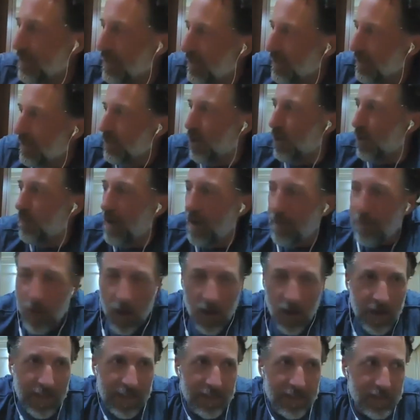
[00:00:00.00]
So my
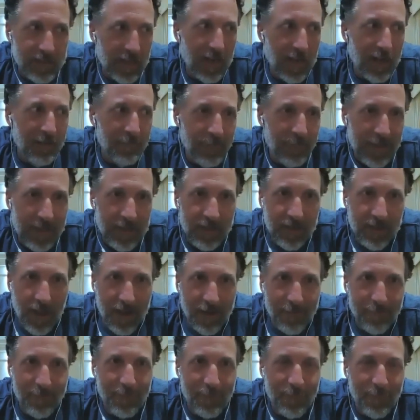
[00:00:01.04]
body is a little beaten
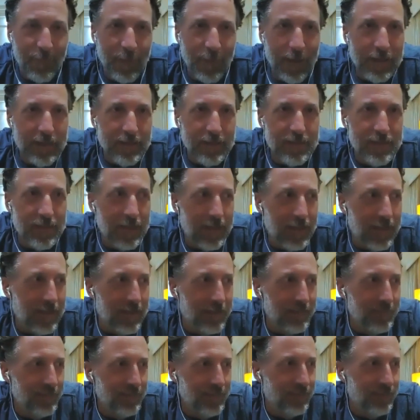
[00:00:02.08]
up, but uh,